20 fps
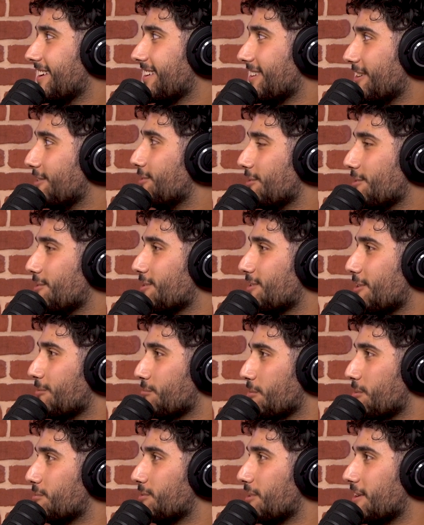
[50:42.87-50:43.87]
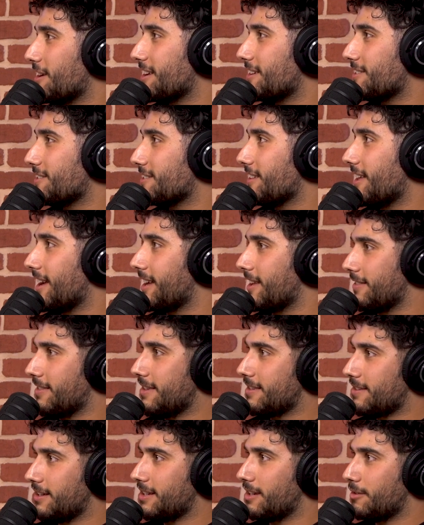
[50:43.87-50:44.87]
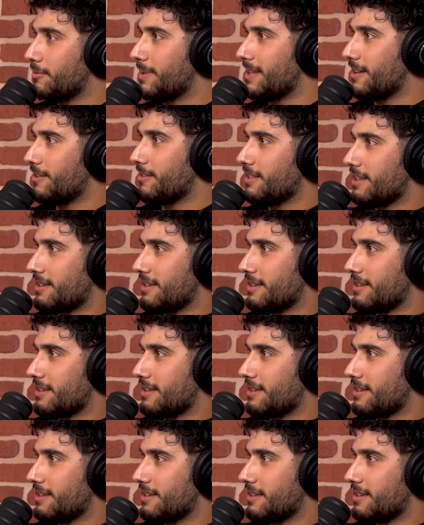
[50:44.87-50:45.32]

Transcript: You do yourself real dirty because you're like, this idea would be good,